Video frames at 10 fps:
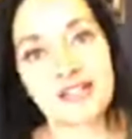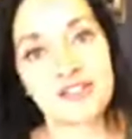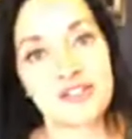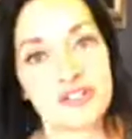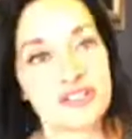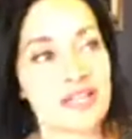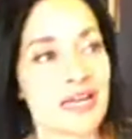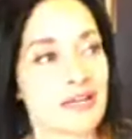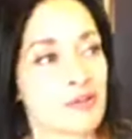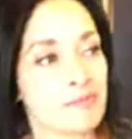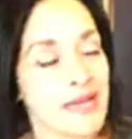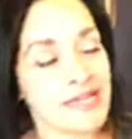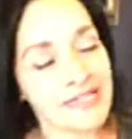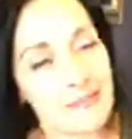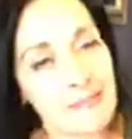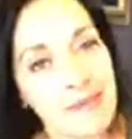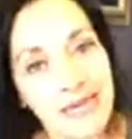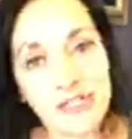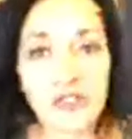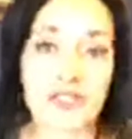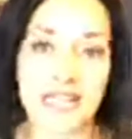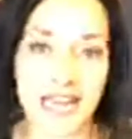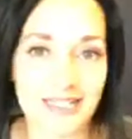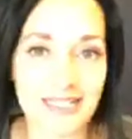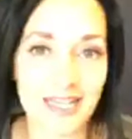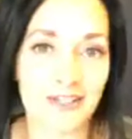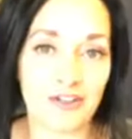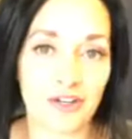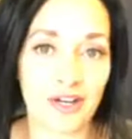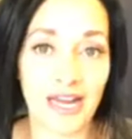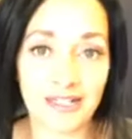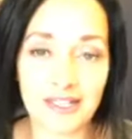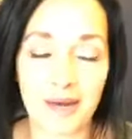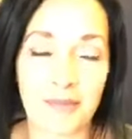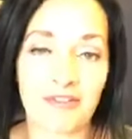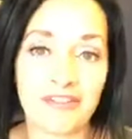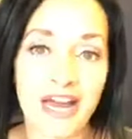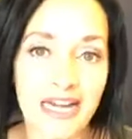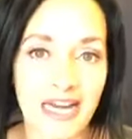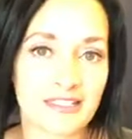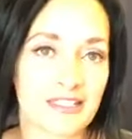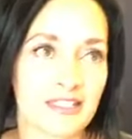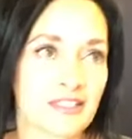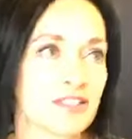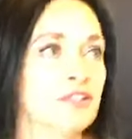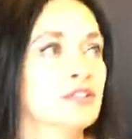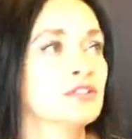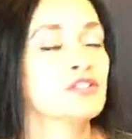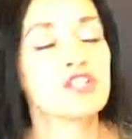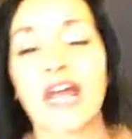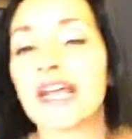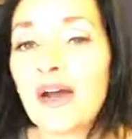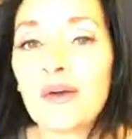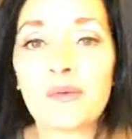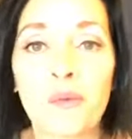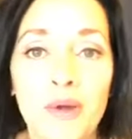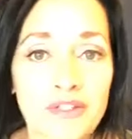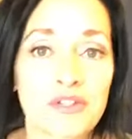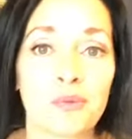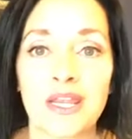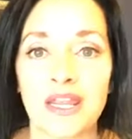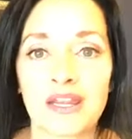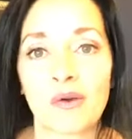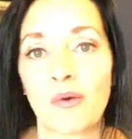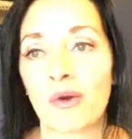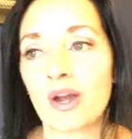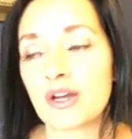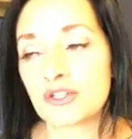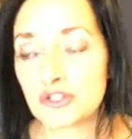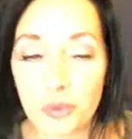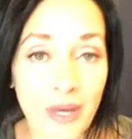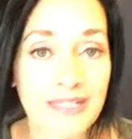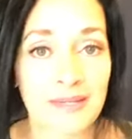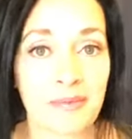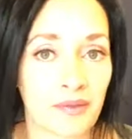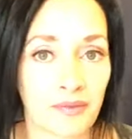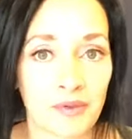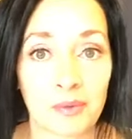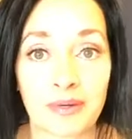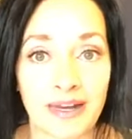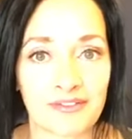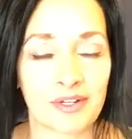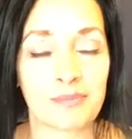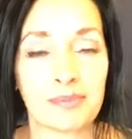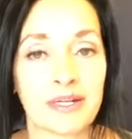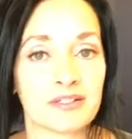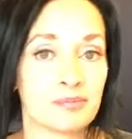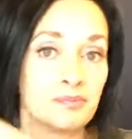is just like making a major dent in your income or finances. Check out once a week or twice a month or whatever. But